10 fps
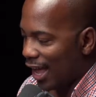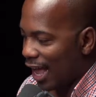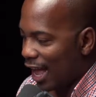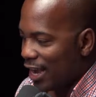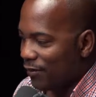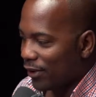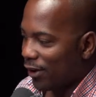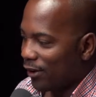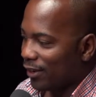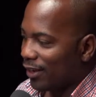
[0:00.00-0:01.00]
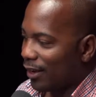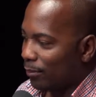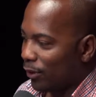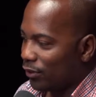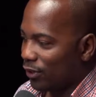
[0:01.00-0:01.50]
I even heard a
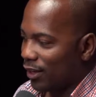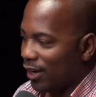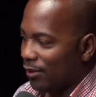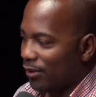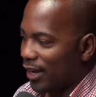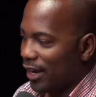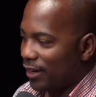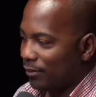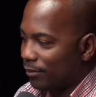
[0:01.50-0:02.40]
person the other day